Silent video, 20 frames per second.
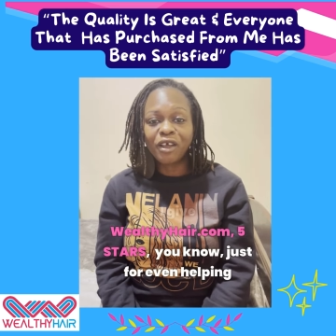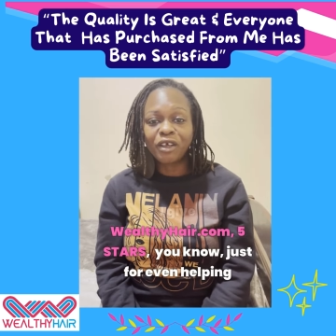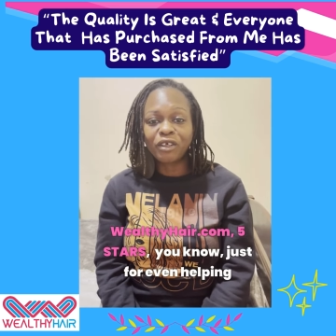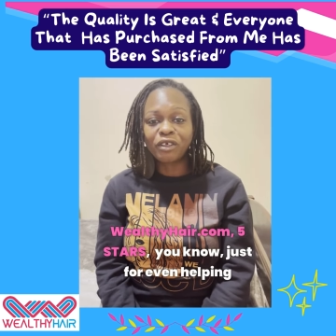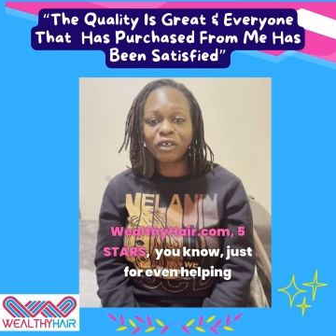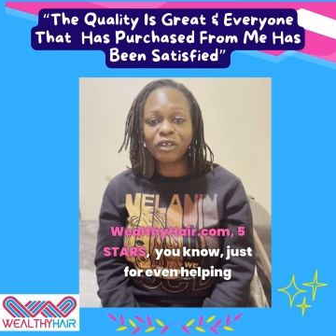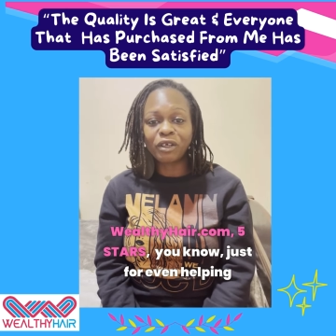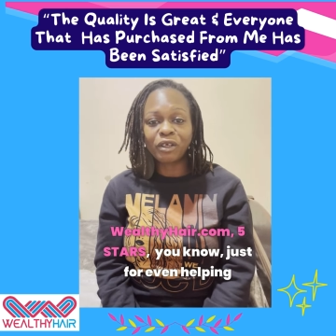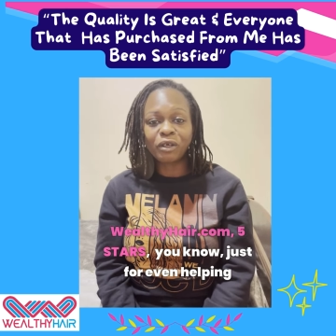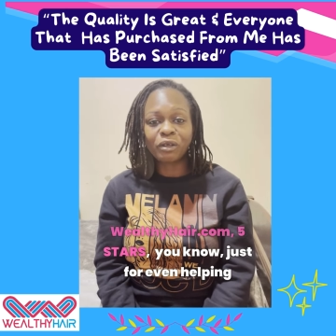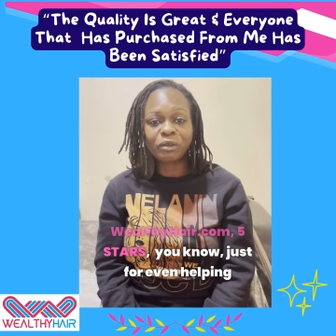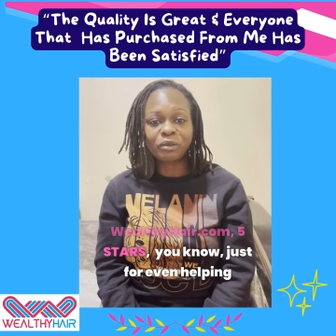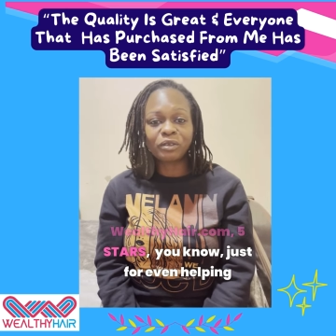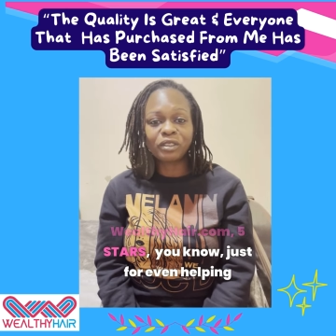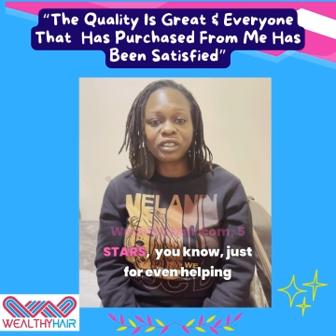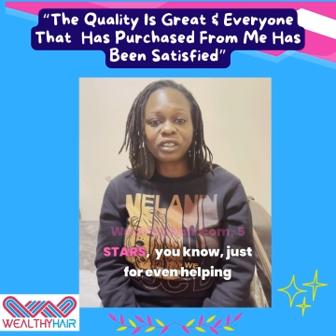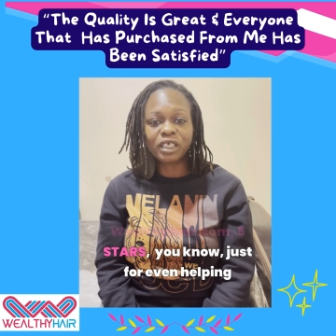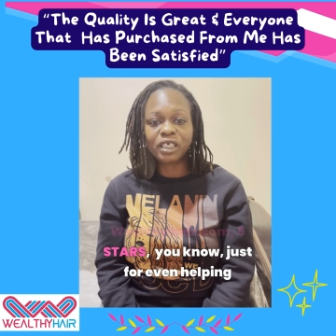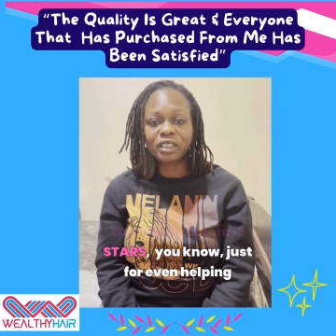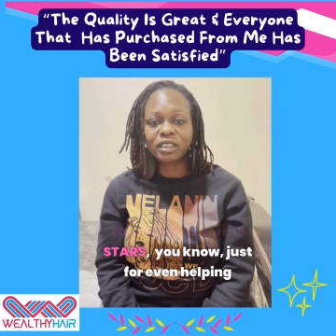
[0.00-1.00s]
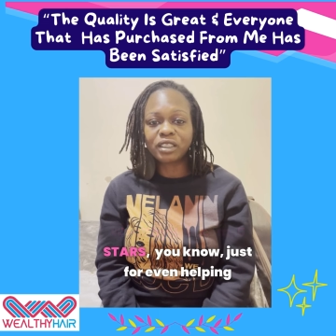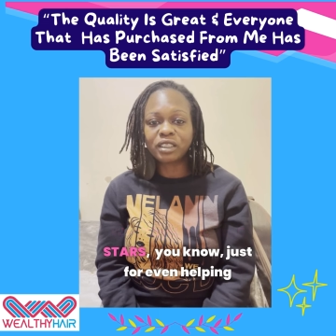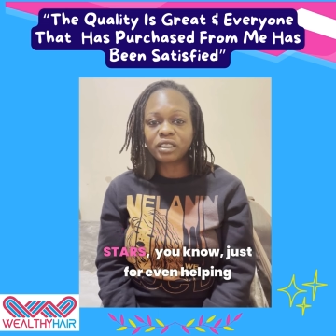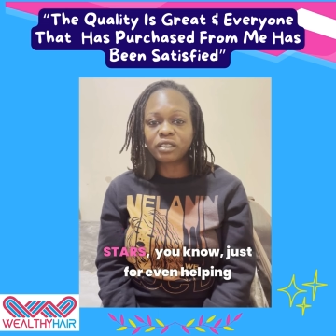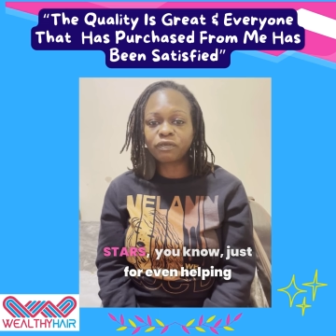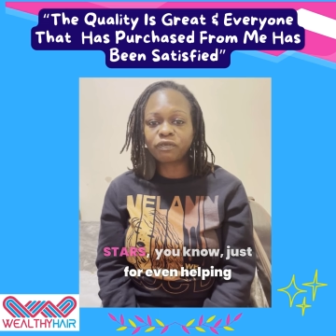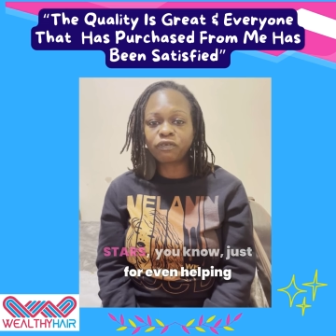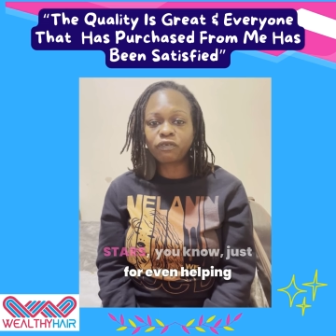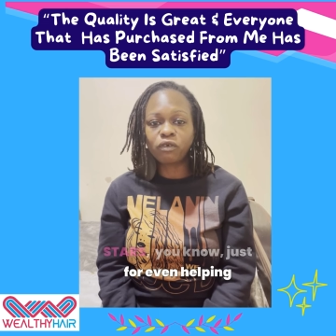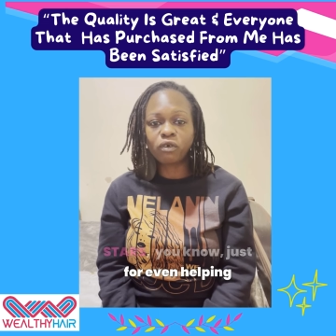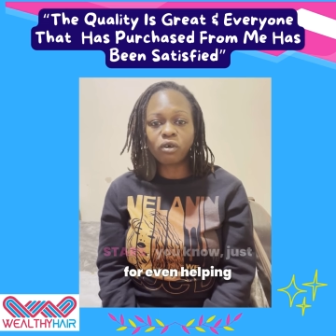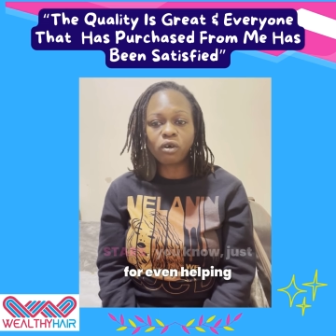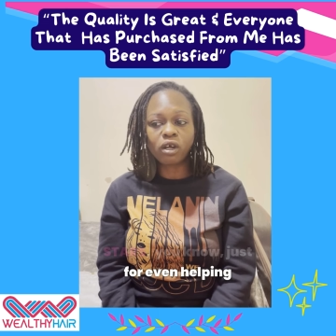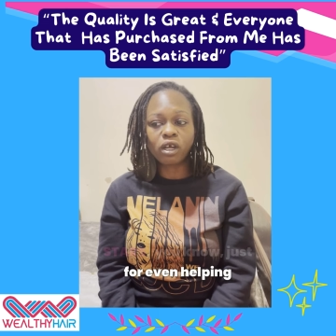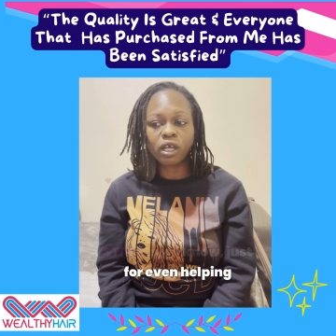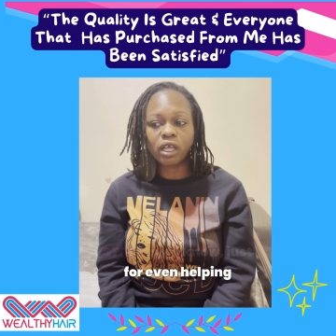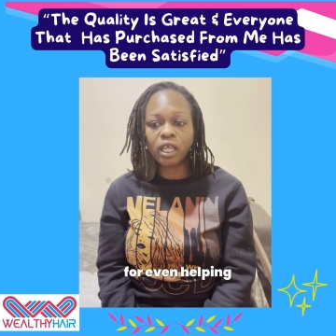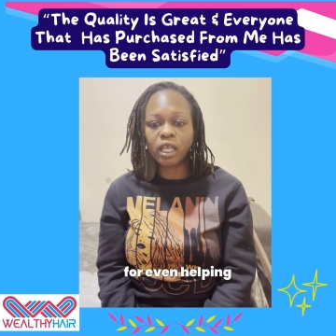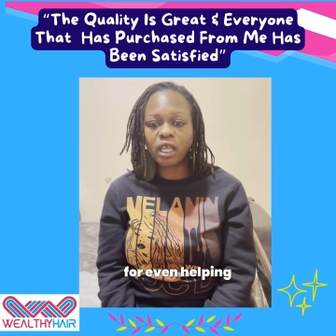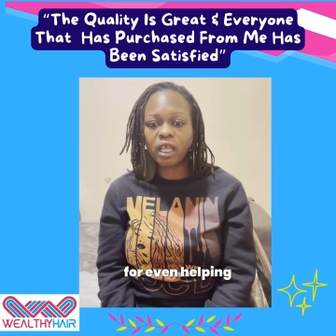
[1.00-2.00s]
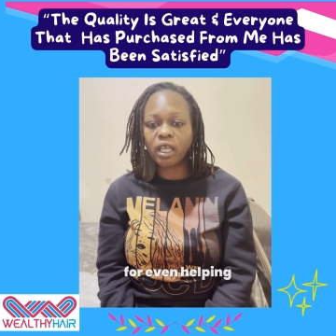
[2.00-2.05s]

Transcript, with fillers: you know, just for